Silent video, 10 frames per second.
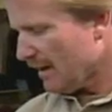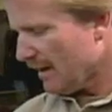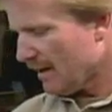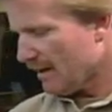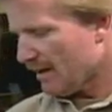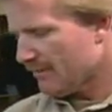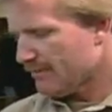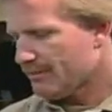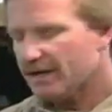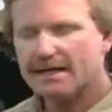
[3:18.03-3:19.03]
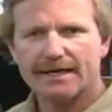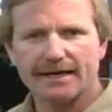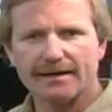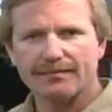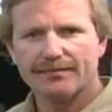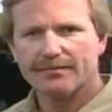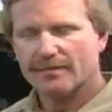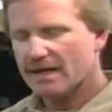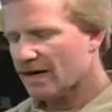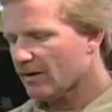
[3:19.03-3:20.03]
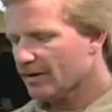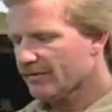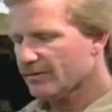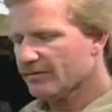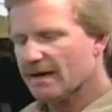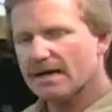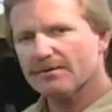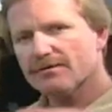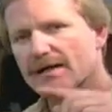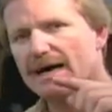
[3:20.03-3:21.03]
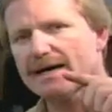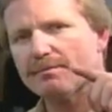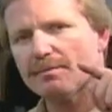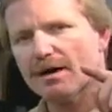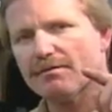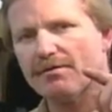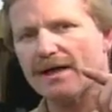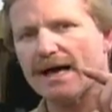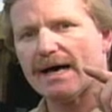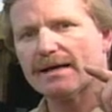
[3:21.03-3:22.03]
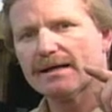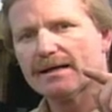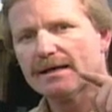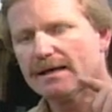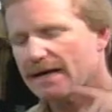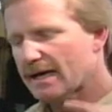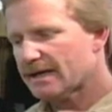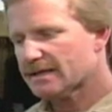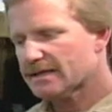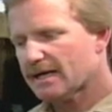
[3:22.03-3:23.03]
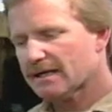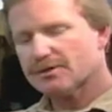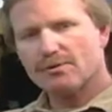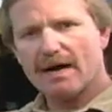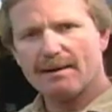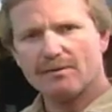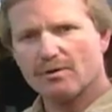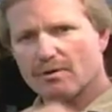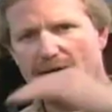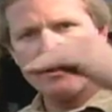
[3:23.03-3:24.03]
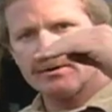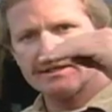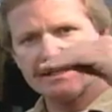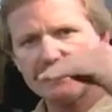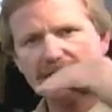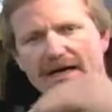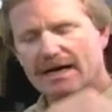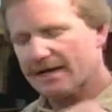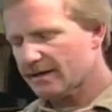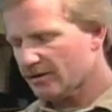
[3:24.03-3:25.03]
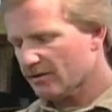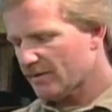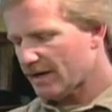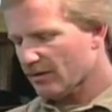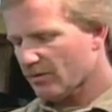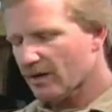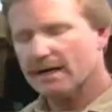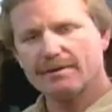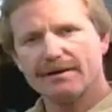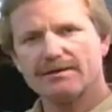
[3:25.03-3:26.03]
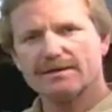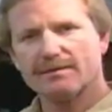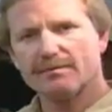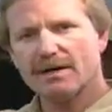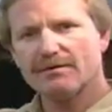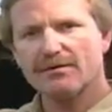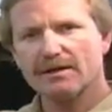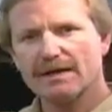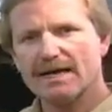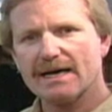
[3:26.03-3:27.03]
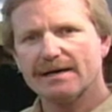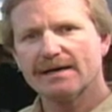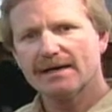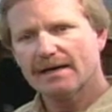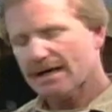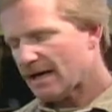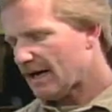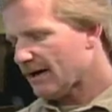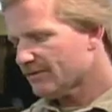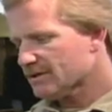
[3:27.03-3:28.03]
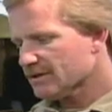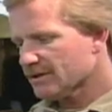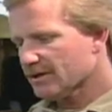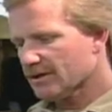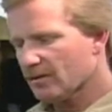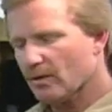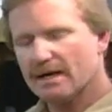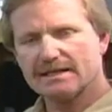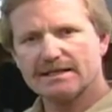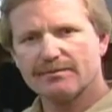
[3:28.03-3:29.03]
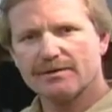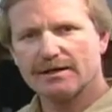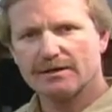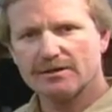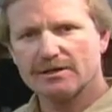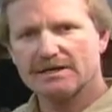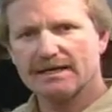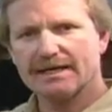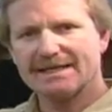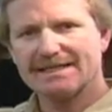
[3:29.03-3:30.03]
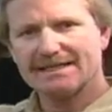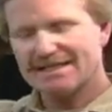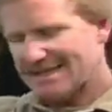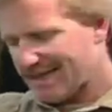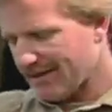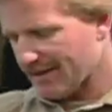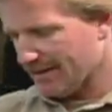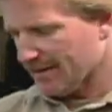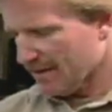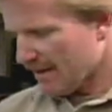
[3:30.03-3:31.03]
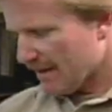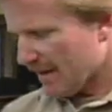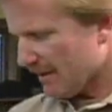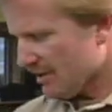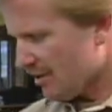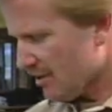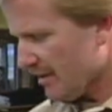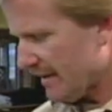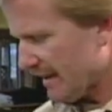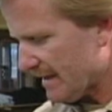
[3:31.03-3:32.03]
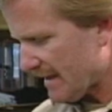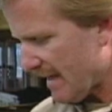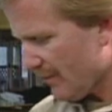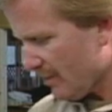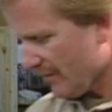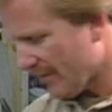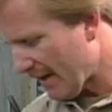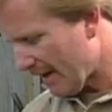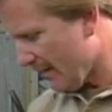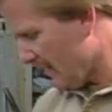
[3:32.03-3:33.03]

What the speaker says: a beadhead. Now, if you've got a fly above that and it's on a dropper, or rather it's in line, no matter what, if it's above the lead, obviously you're going to want something that looks like it's ascending. And I'll just show you an example of that.